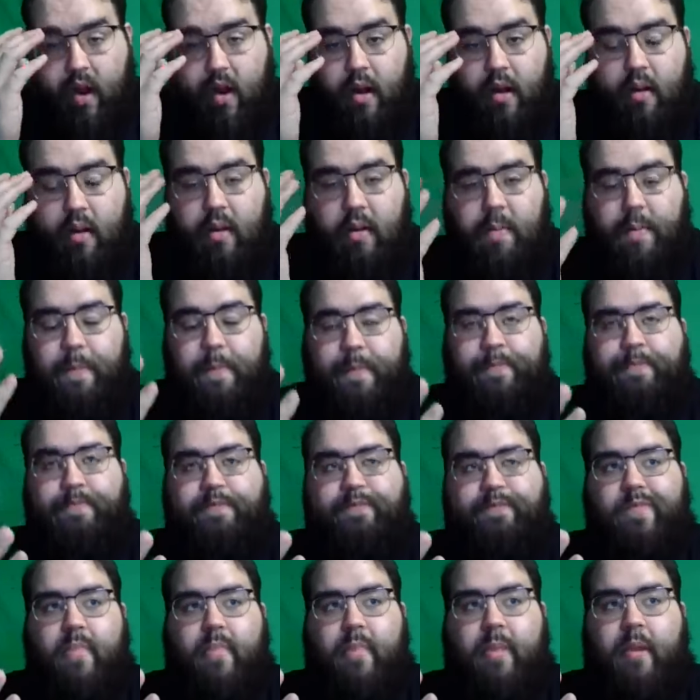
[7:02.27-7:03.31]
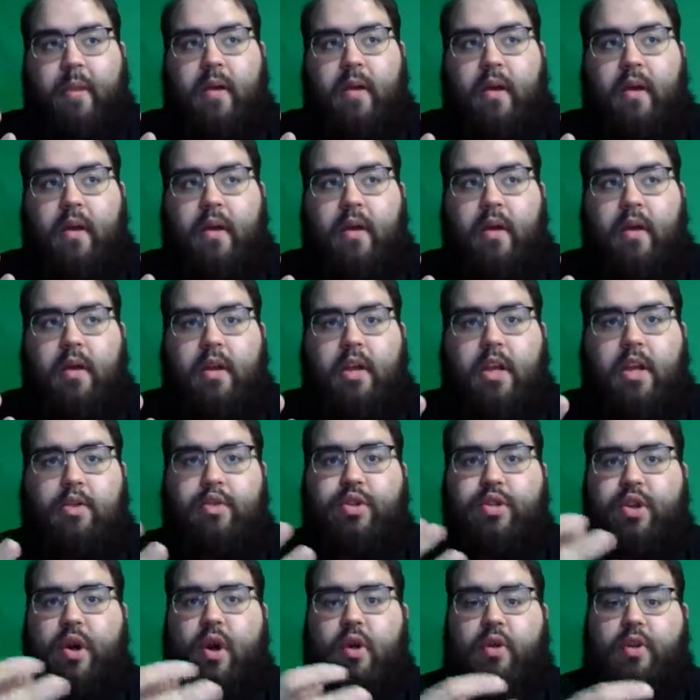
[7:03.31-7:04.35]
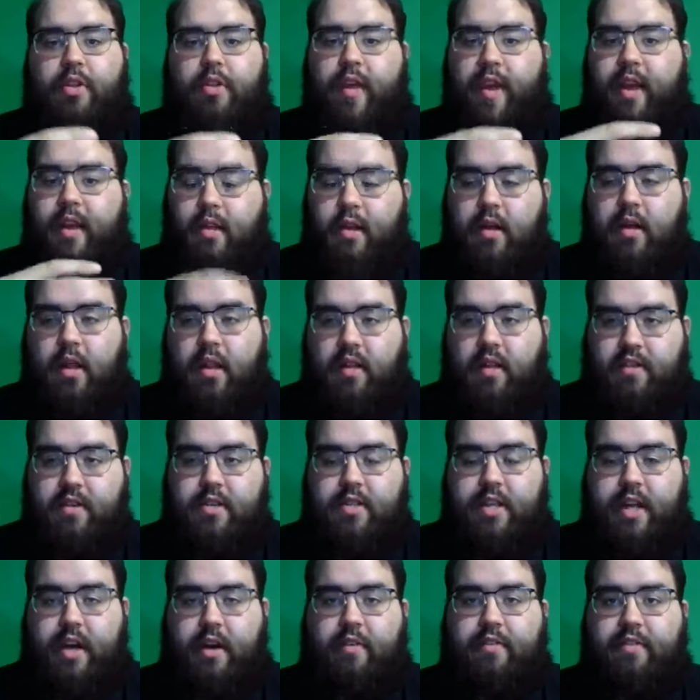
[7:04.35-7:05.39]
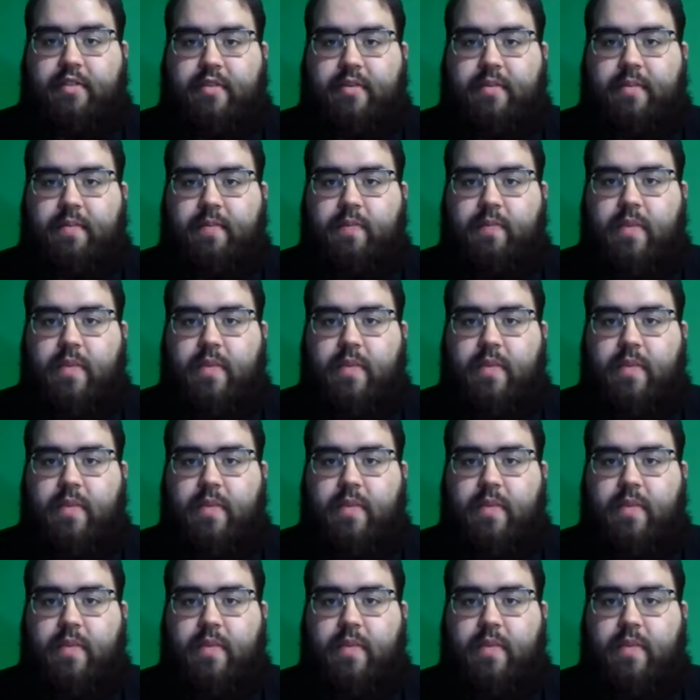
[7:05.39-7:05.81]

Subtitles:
where you start to think little of yourself,